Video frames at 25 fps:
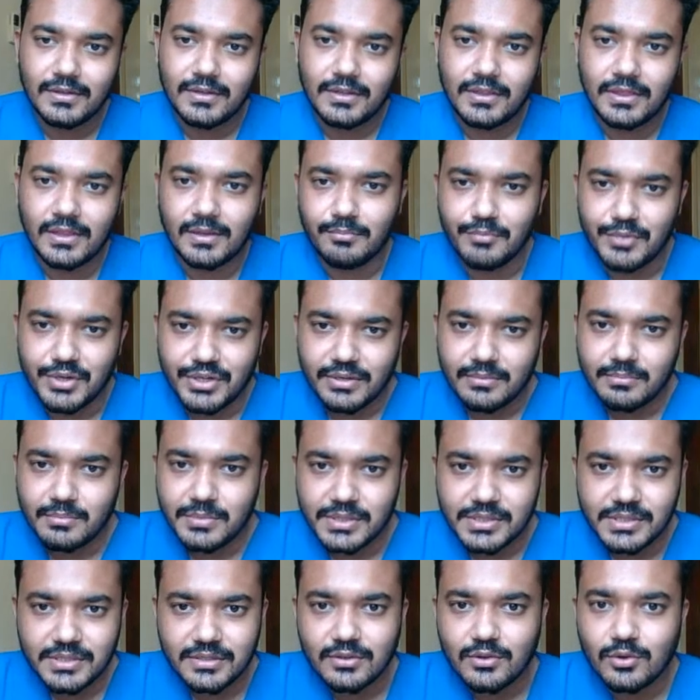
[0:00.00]
The bishop
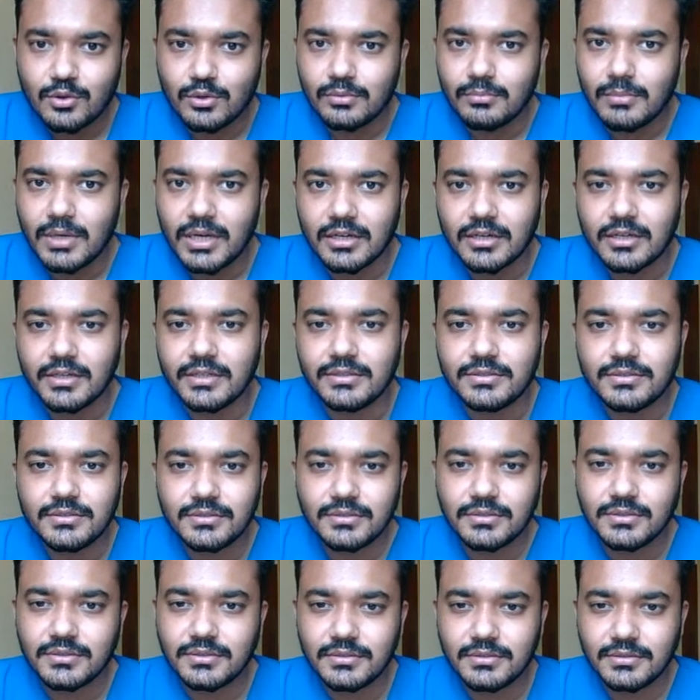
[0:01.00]
is in coma,
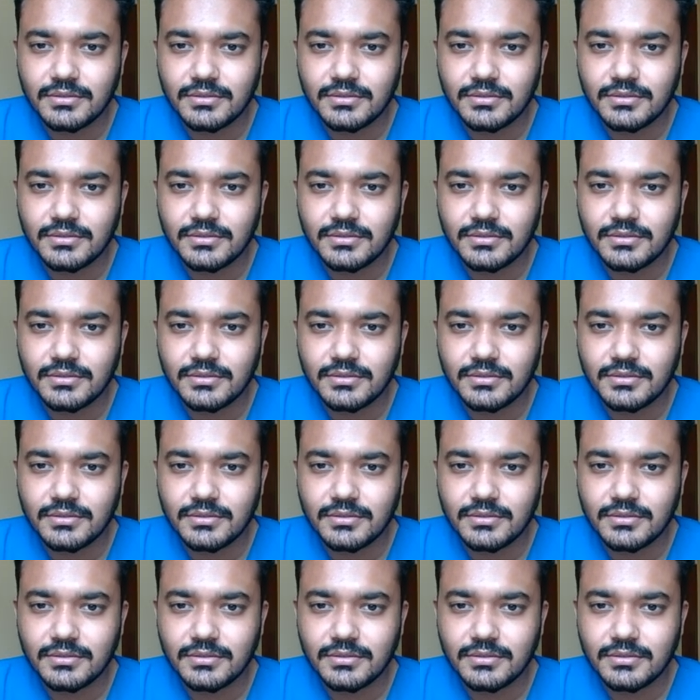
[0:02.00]
guys.